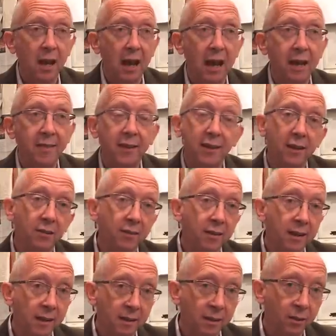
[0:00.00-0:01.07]
uh, that here is
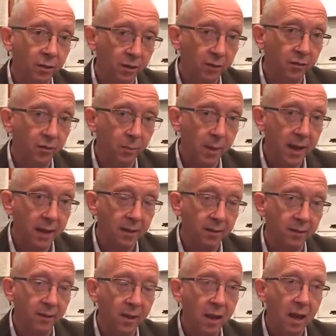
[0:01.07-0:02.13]
an inclusive
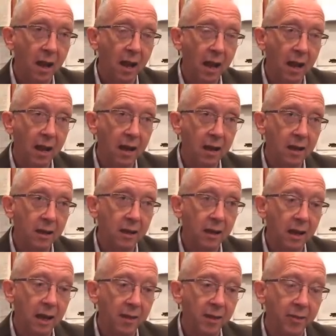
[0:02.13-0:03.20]
space, uh,
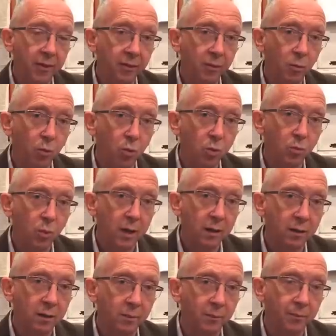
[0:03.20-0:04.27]
and that there's a warm welcome.